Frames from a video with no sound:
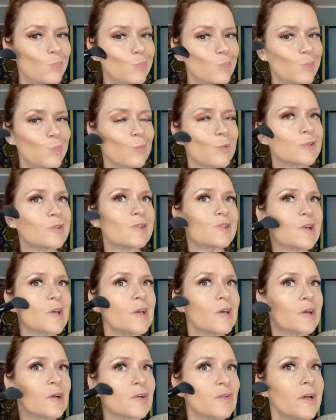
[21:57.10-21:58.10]
which is
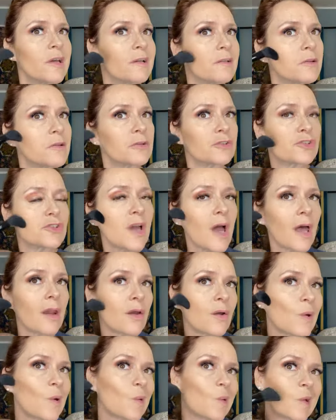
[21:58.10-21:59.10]
gonna create a little
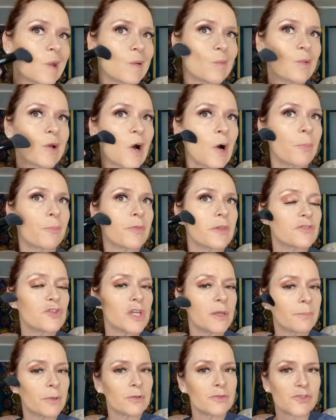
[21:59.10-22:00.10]
shadow and help the
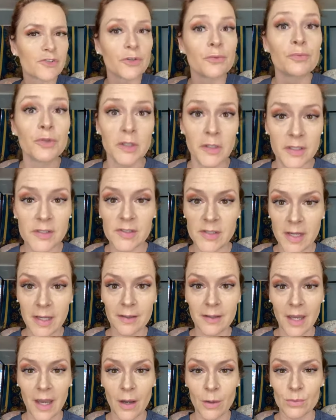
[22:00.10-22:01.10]
cheekbones to really
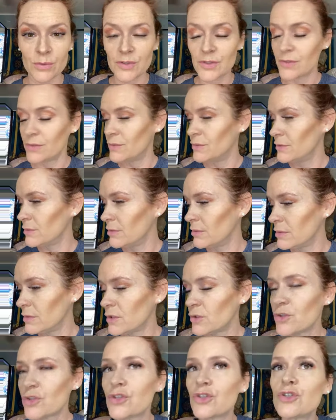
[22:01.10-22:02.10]
stand out.
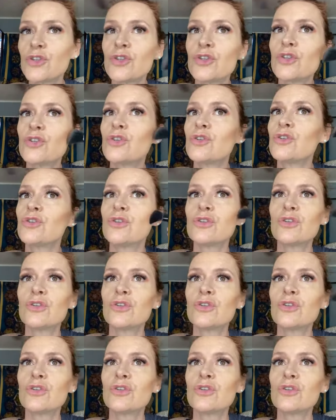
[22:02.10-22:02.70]
Shh, shh, shh,